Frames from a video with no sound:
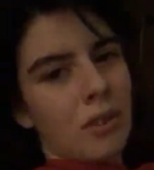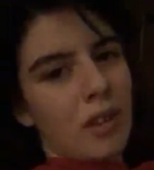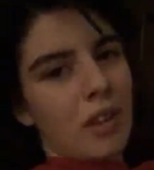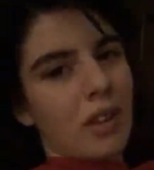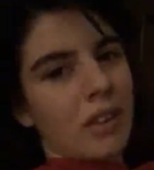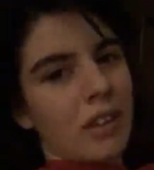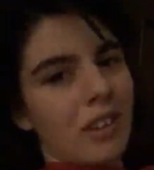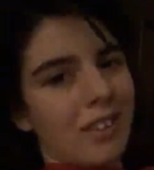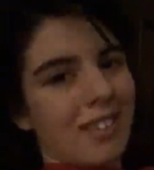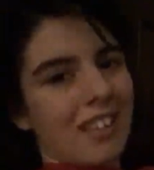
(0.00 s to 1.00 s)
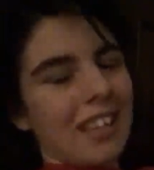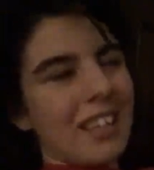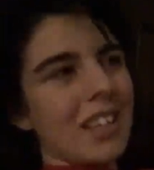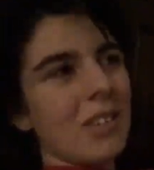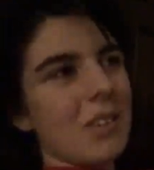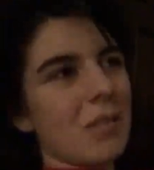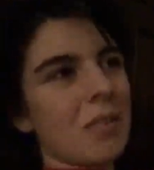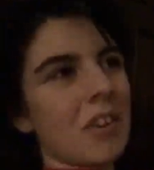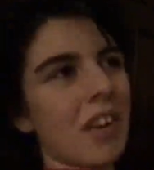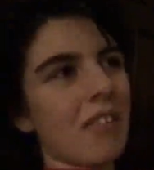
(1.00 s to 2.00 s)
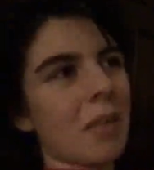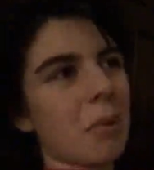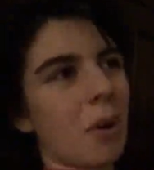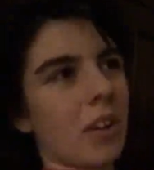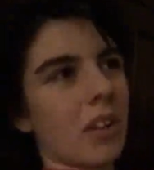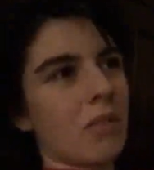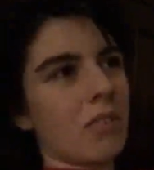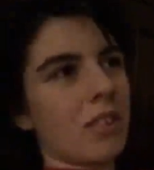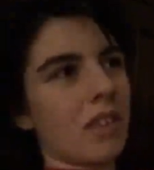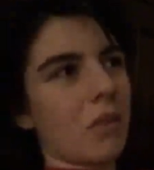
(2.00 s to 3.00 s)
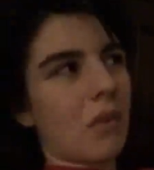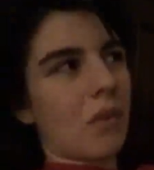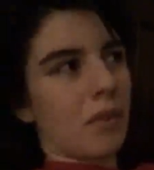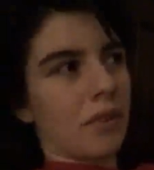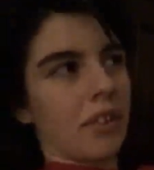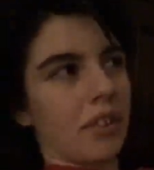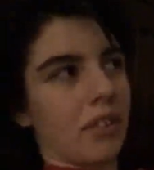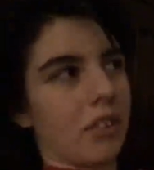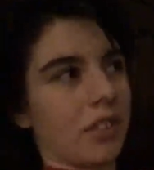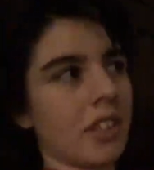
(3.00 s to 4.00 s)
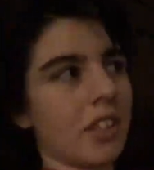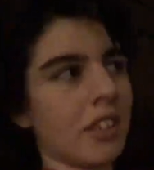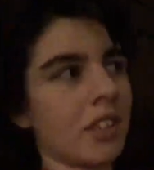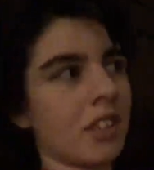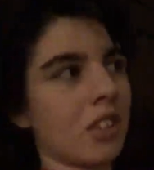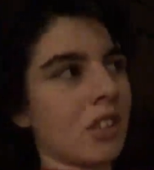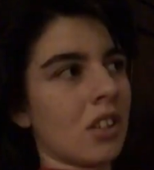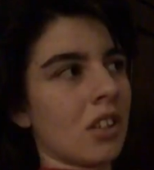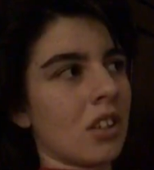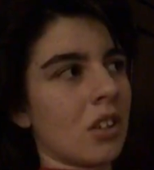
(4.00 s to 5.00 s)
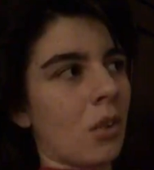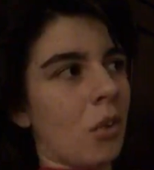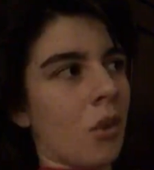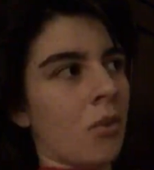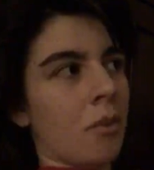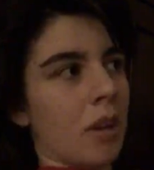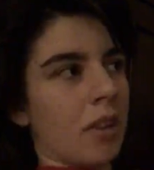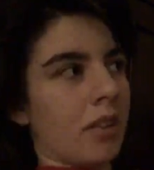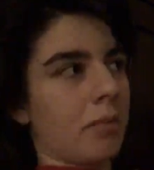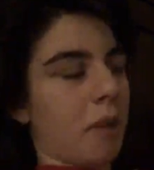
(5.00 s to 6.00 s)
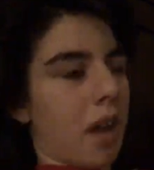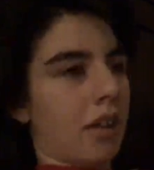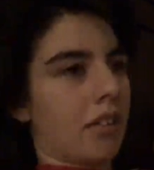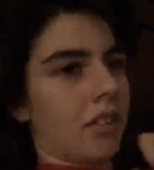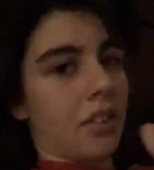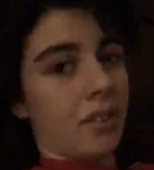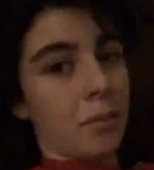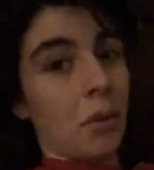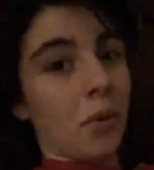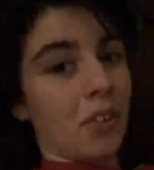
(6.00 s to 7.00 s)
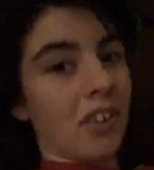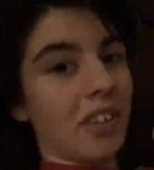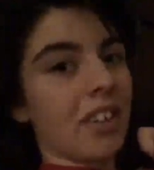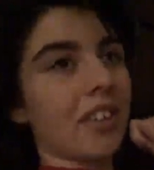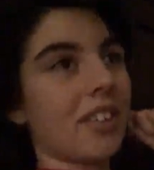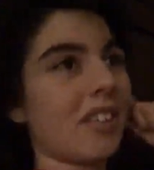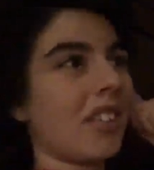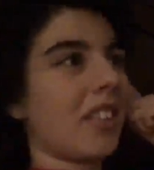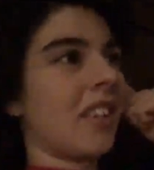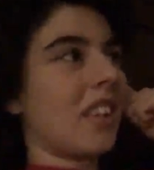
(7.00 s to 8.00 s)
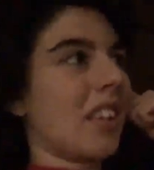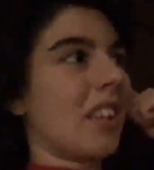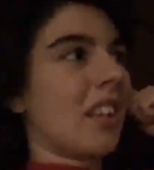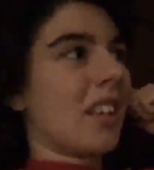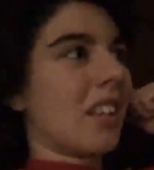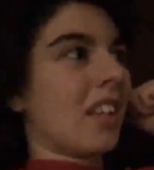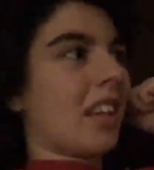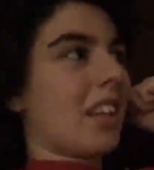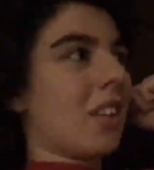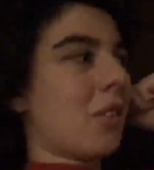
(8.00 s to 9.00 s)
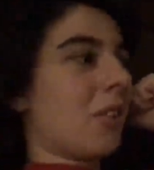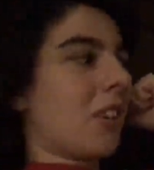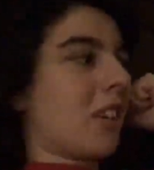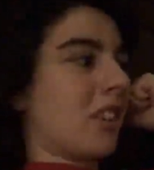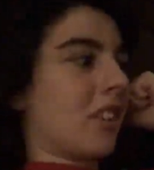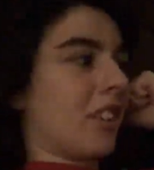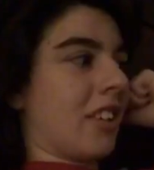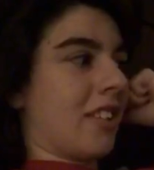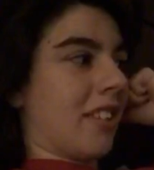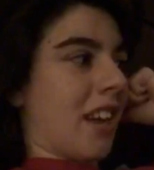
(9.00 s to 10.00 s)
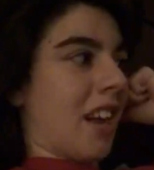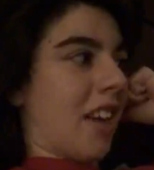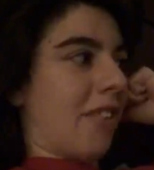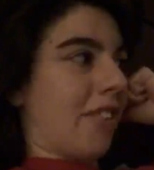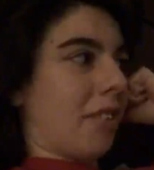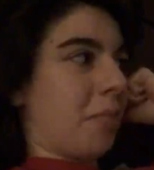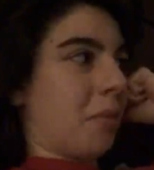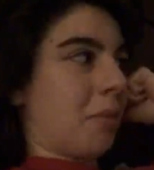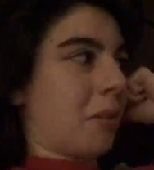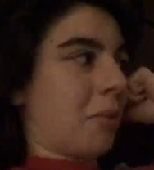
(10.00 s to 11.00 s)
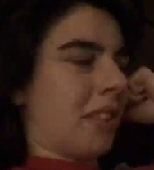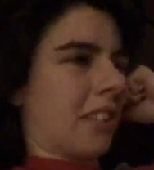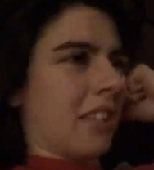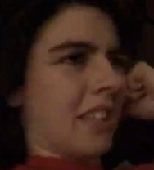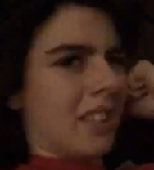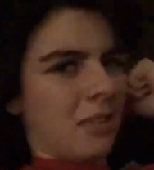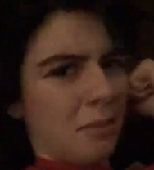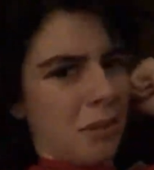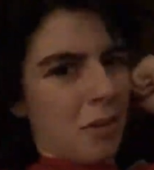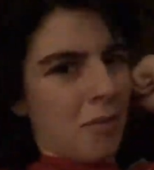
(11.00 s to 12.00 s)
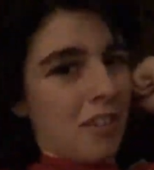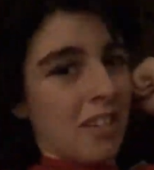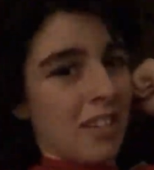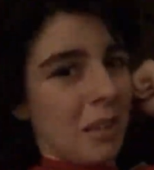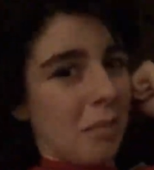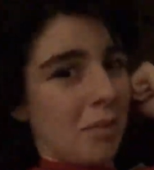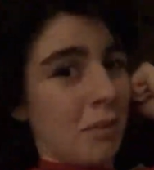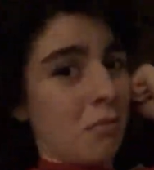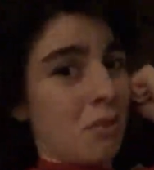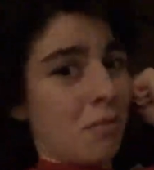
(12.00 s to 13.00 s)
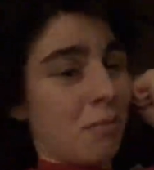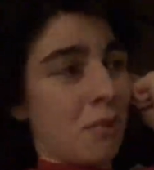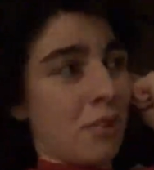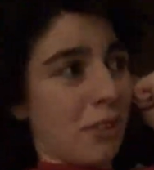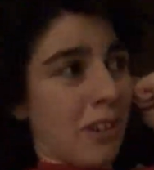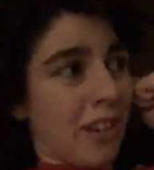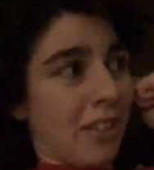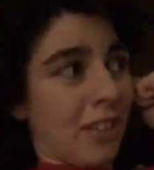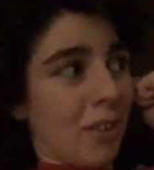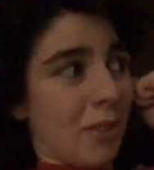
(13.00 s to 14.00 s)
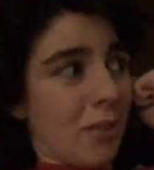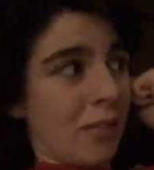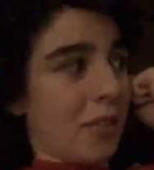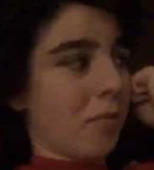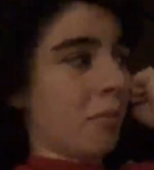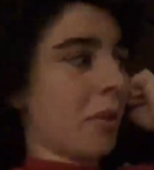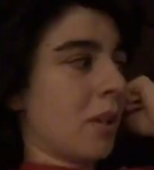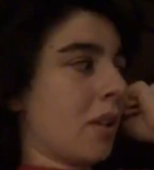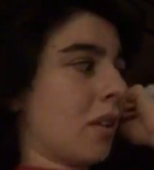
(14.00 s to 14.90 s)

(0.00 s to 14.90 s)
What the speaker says: that. Like you don't, when you're having a party, you just have a full size cookie, or you buy this bags of the small cookies. Like you don't cut cookies in half because then people are gonna be like, ew, we're not want to eat them because you put your hands all over them.